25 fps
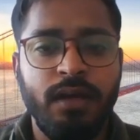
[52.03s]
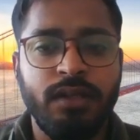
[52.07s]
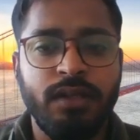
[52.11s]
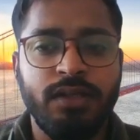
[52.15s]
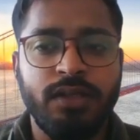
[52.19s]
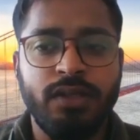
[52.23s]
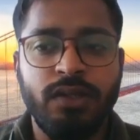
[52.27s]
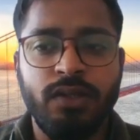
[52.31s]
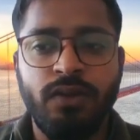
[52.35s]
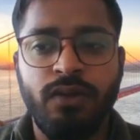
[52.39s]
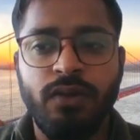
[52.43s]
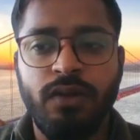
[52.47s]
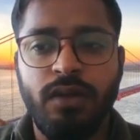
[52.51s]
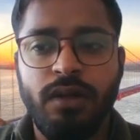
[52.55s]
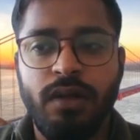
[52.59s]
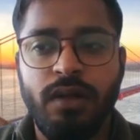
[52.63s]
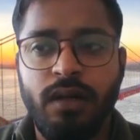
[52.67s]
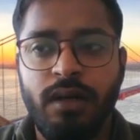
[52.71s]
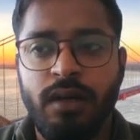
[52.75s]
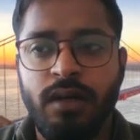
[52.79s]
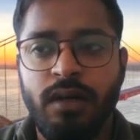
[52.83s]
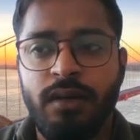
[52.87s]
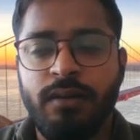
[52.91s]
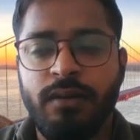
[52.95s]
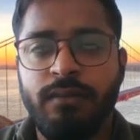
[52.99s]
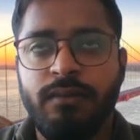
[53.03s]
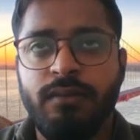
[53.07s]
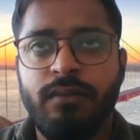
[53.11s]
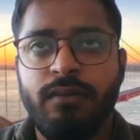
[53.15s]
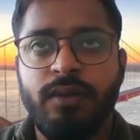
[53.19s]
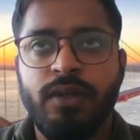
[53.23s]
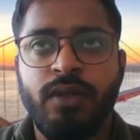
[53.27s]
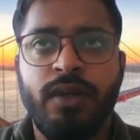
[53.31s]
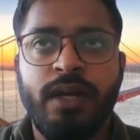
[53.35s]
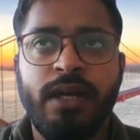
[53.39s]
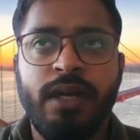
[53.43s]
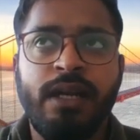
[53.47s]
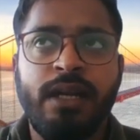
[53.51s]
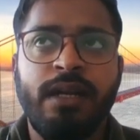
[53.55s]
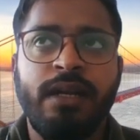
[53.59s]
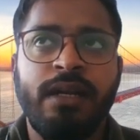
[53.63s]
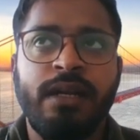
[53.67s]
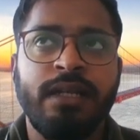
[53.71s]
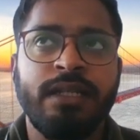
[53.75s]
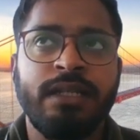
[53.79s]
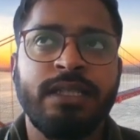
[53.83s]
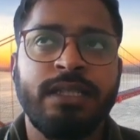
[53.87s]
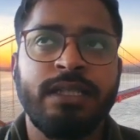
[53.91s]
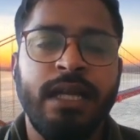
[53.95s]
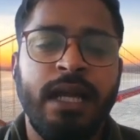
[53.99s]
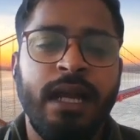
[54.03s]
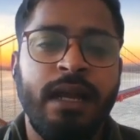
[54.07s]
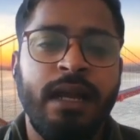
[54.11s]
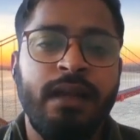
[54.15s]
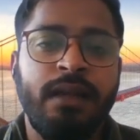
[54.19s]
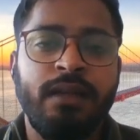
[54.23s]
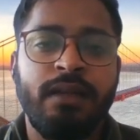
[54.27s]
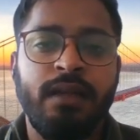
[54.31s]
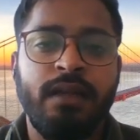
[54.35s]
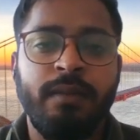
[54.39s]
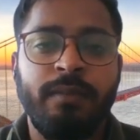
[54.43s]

So you can understand